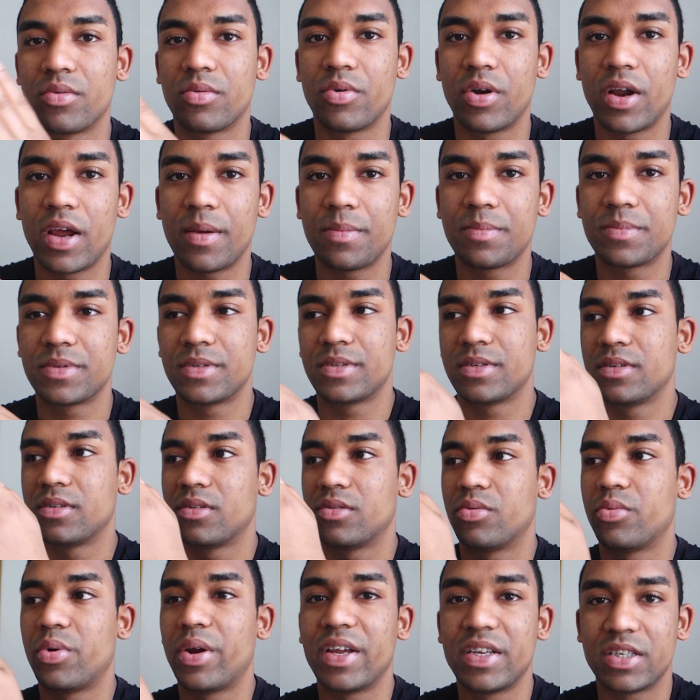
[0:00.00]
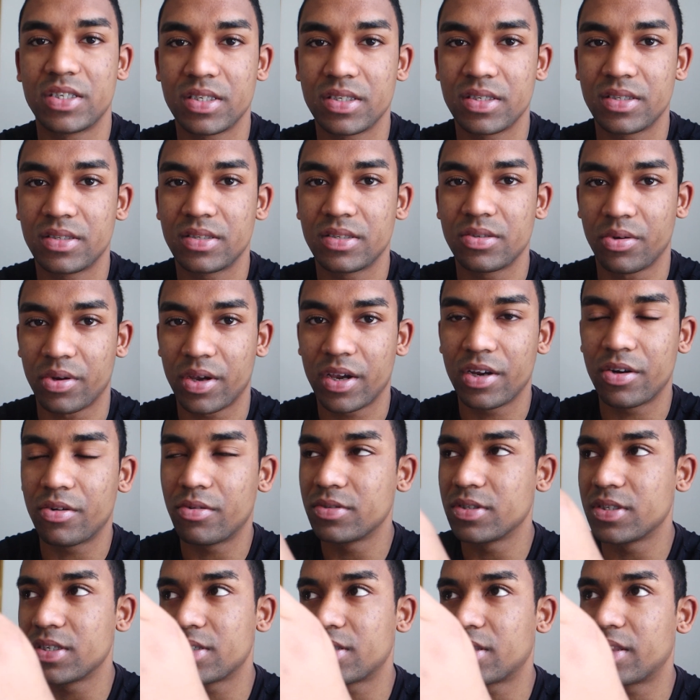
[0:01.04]
reps ranges. Okay,
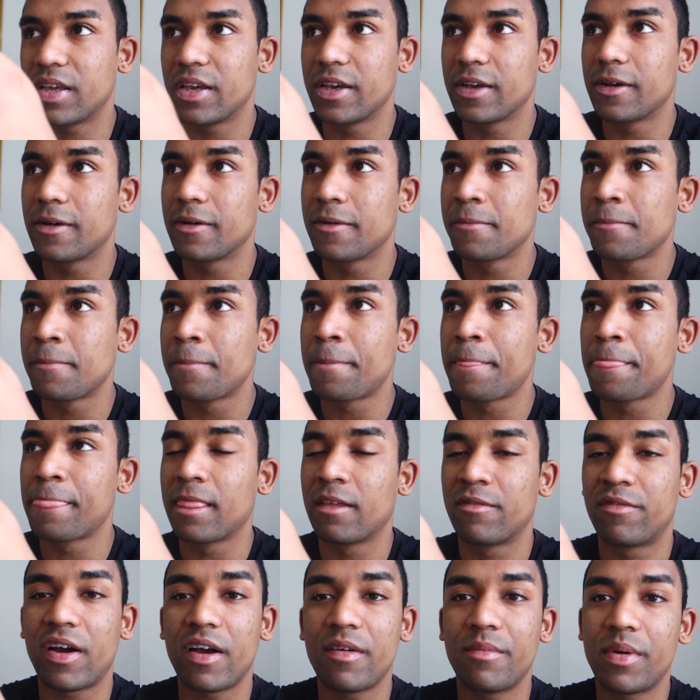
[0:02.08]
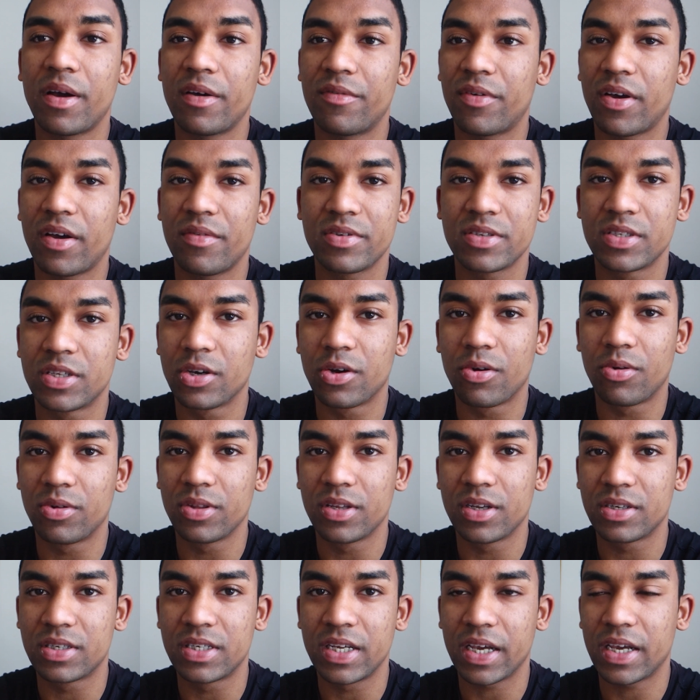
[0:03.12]
don't just think 5x5 is the
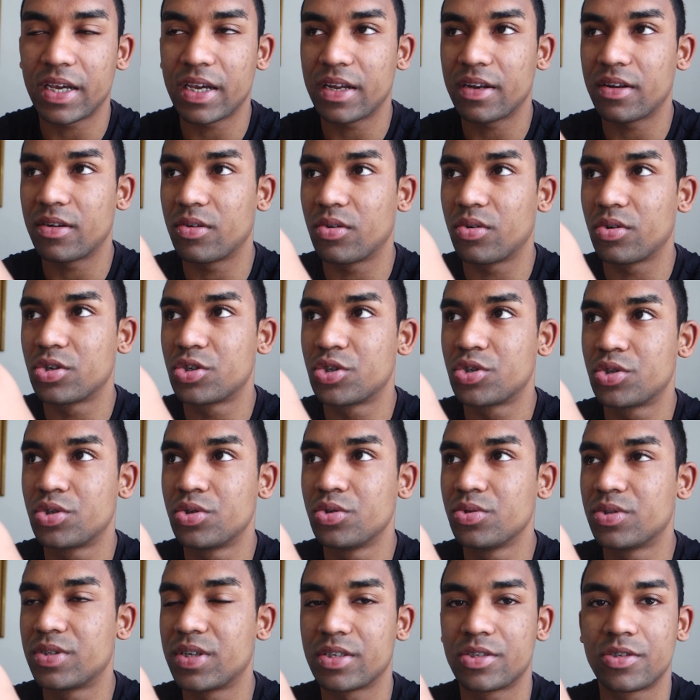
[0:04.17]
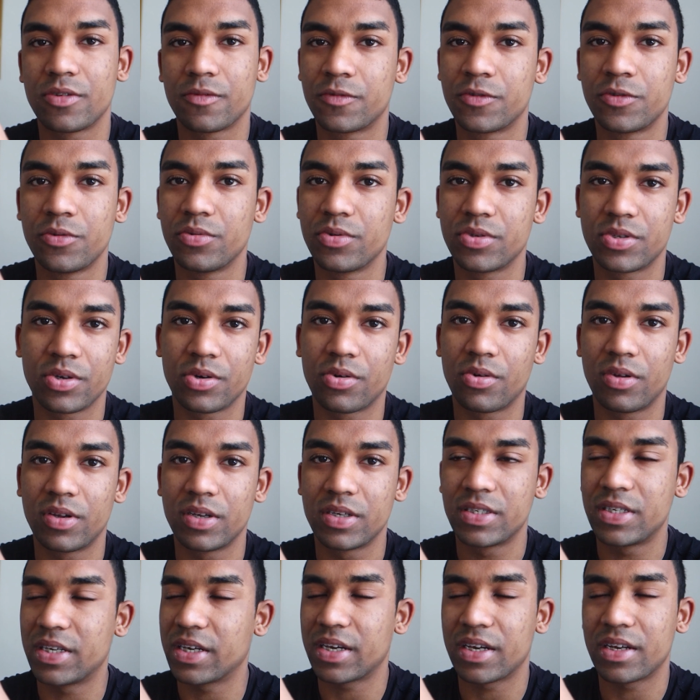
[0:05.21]
golden ticket, 2 sets of 2 is the
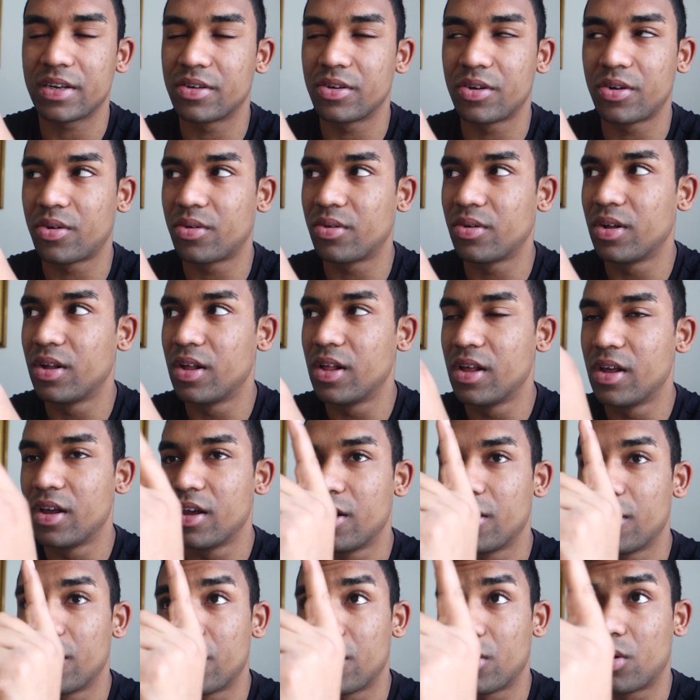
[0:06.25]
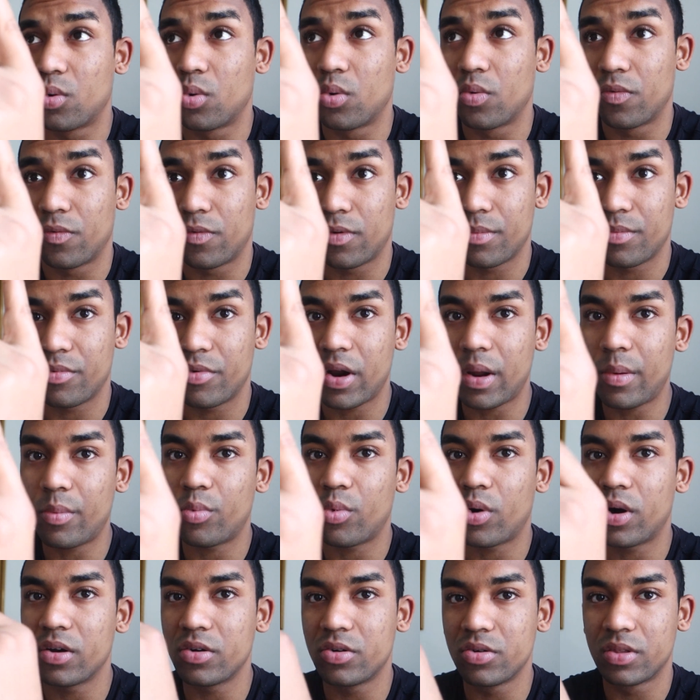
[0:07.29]
golden ticket. No. From rep
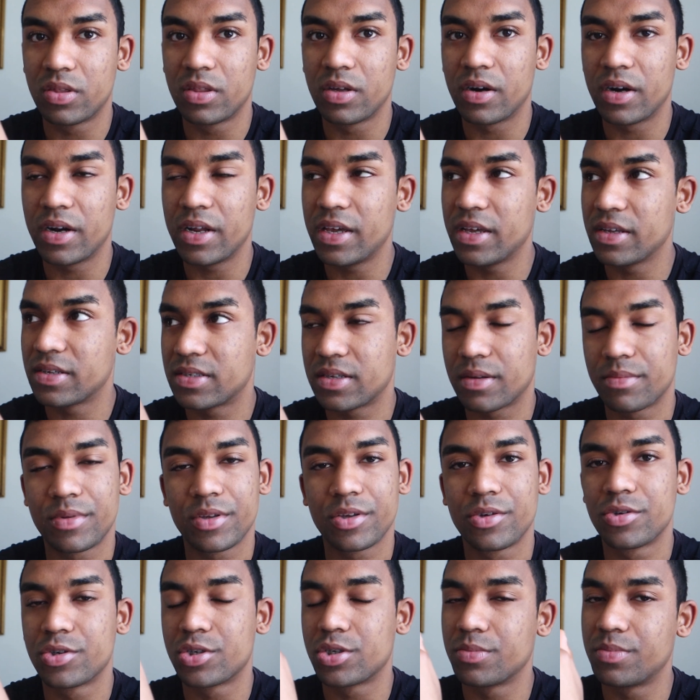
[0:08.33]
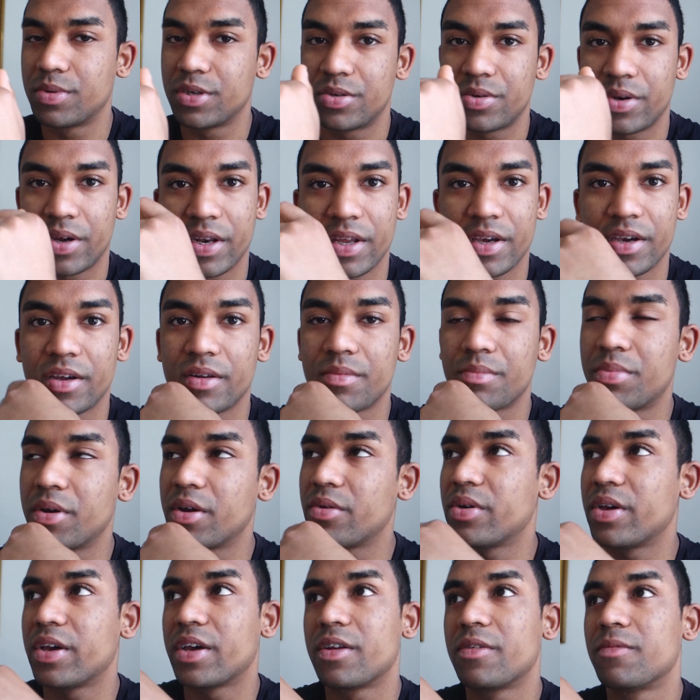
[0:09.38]
1 to 30 is something you should be training in,
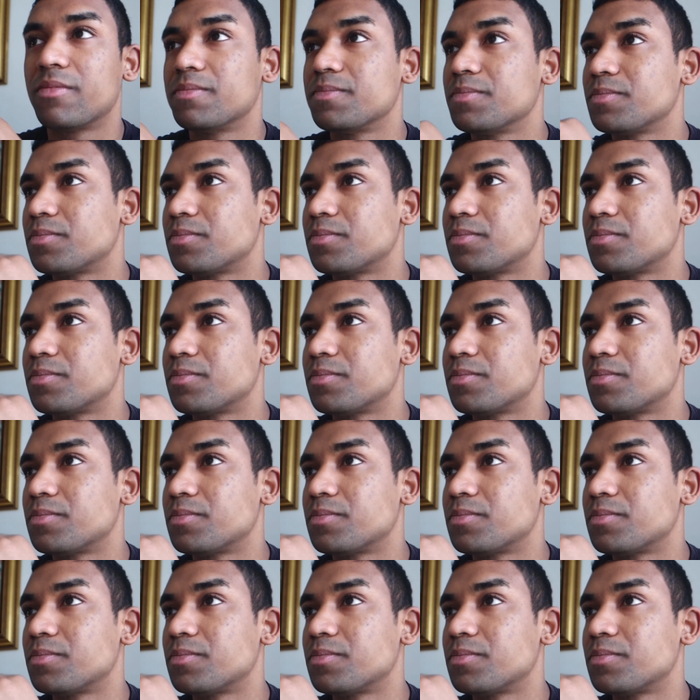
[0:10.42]
period.